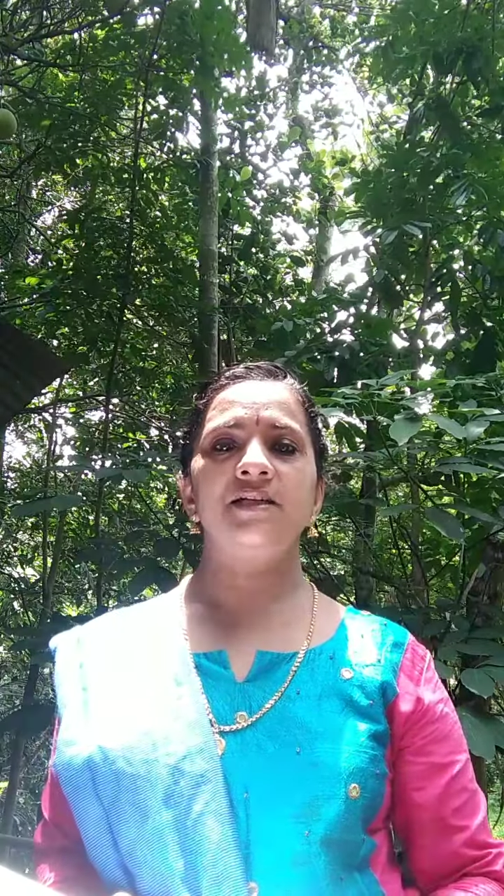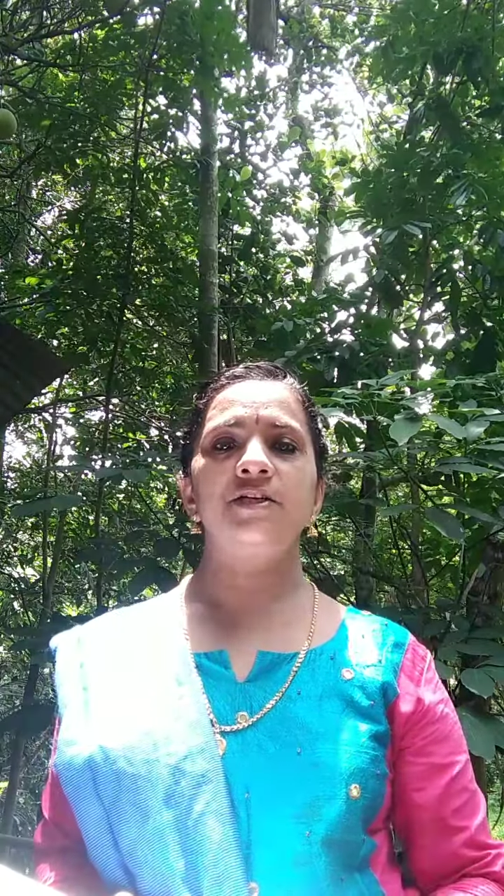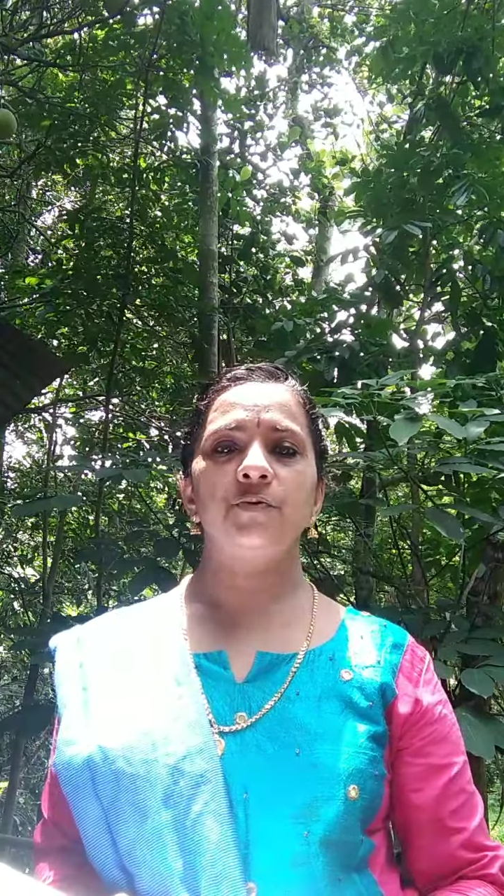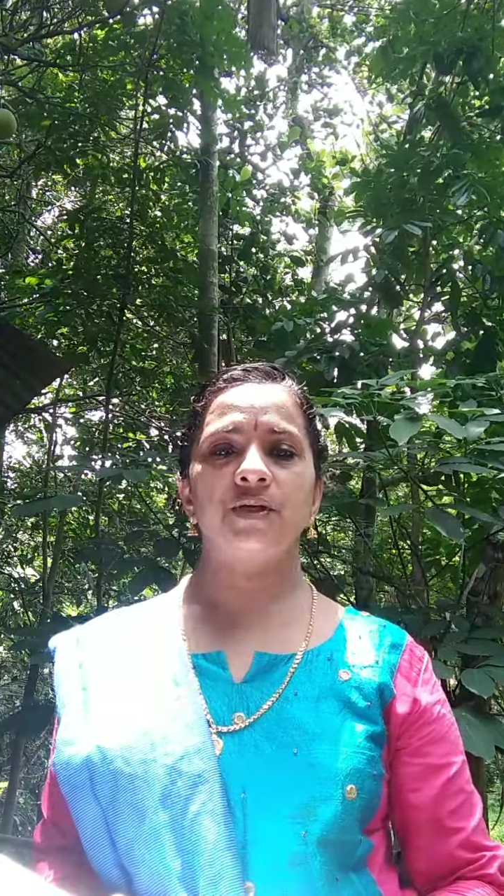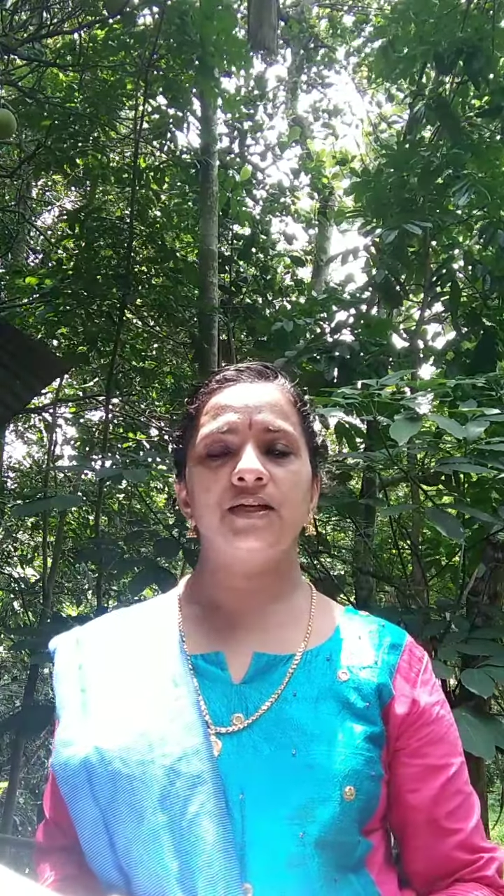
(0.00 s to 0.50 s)

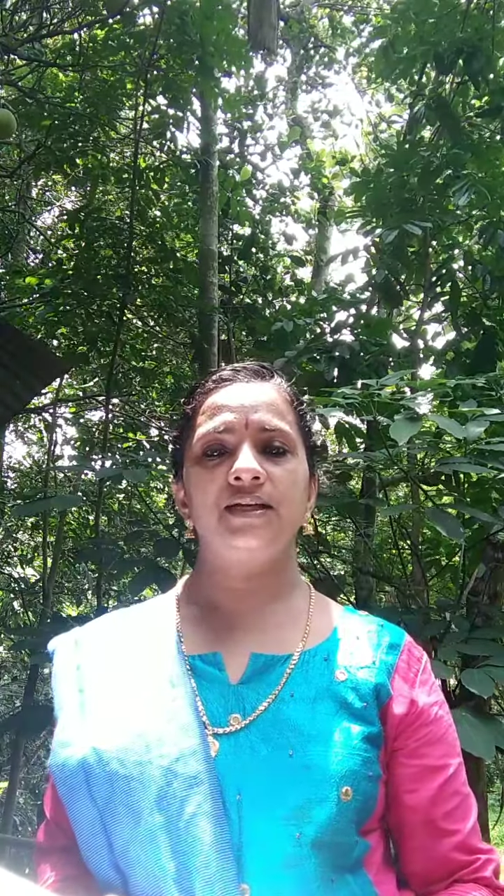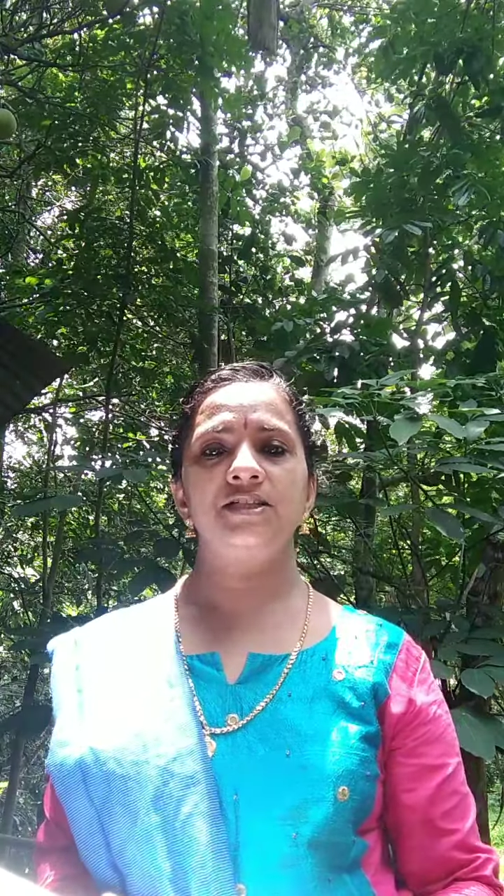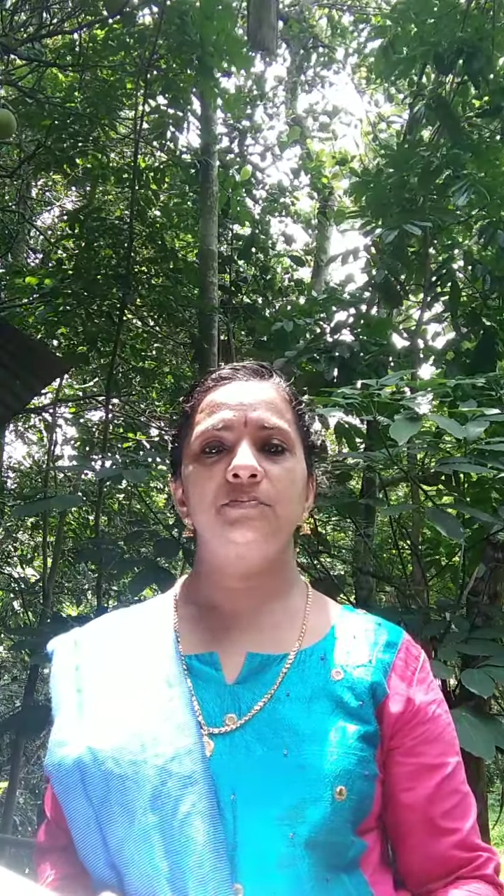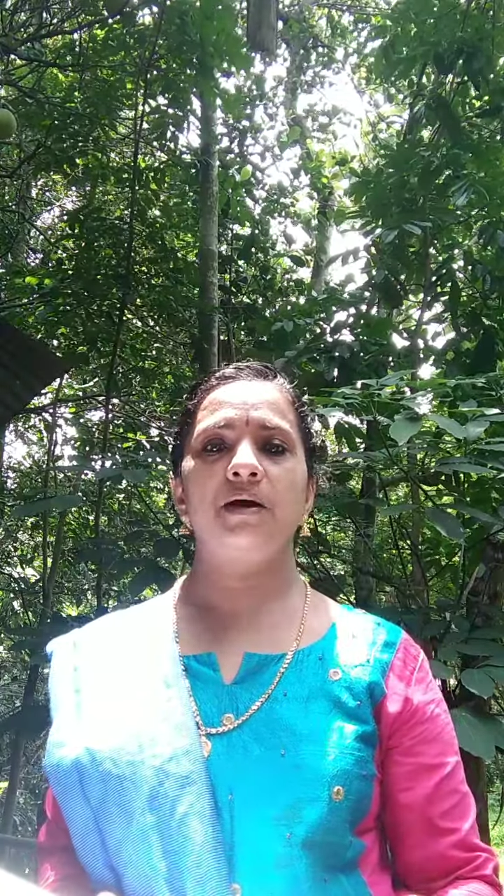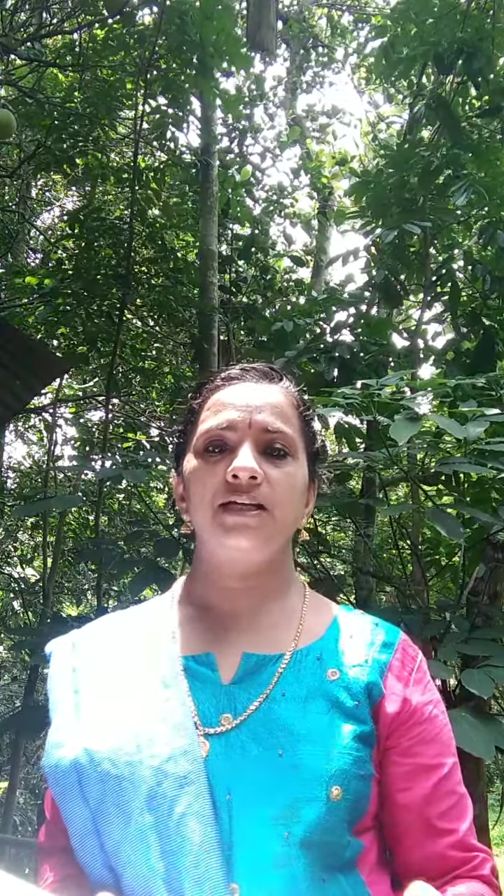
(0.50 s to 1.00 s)
into
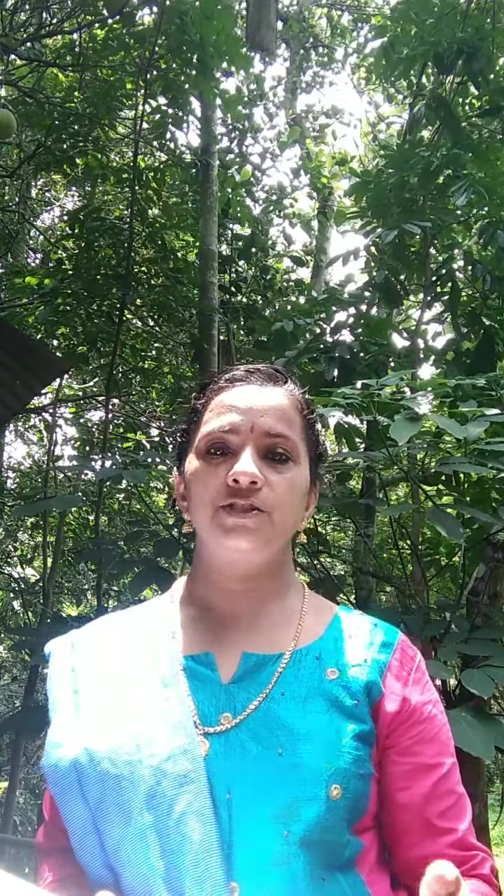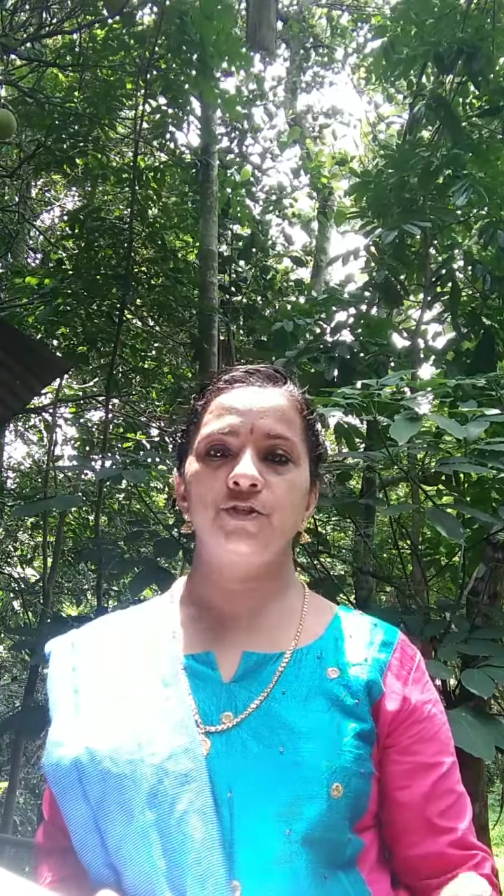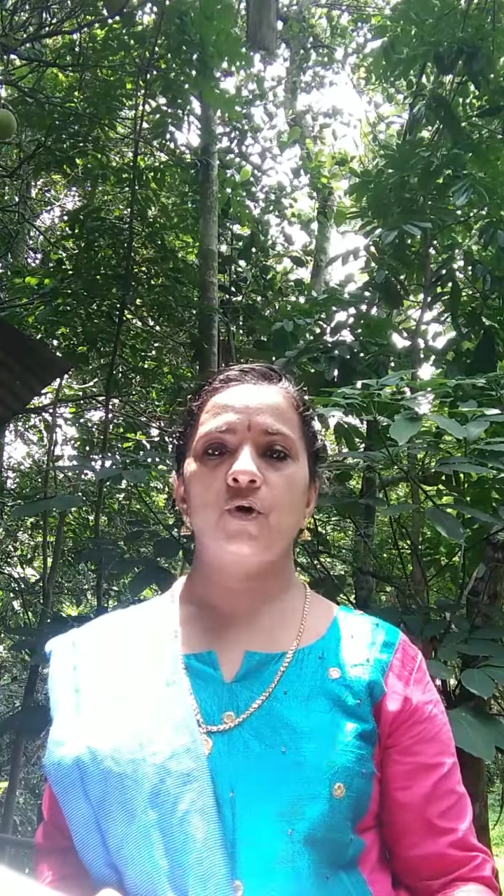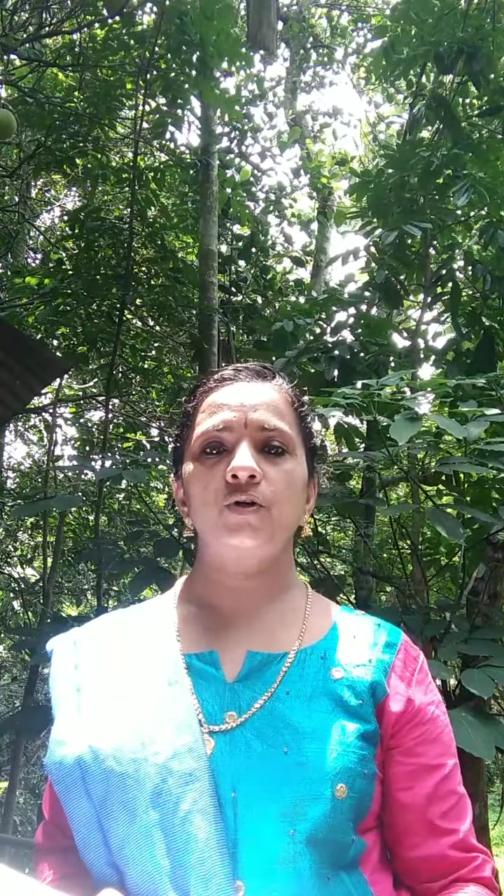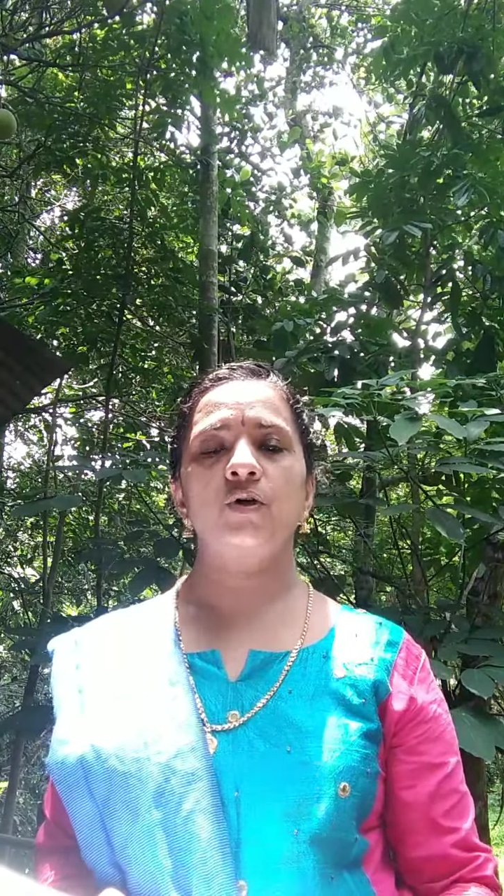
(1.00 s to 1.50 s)
English by
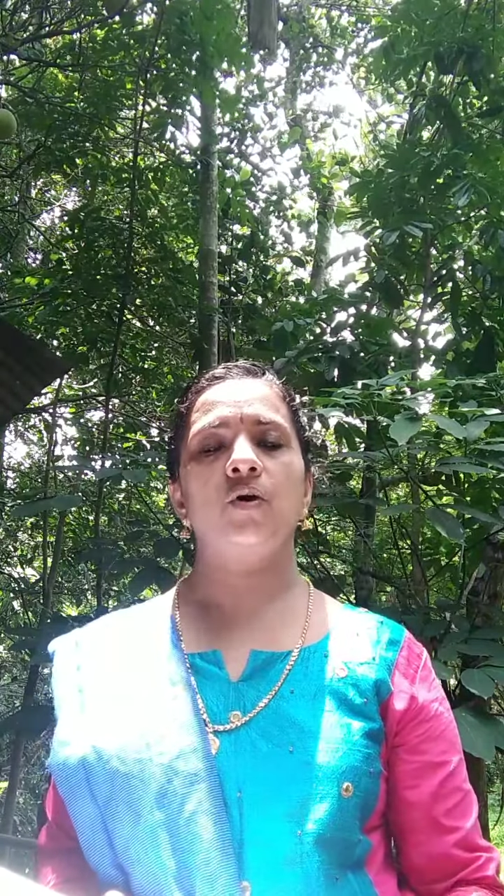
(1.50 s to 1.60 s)
John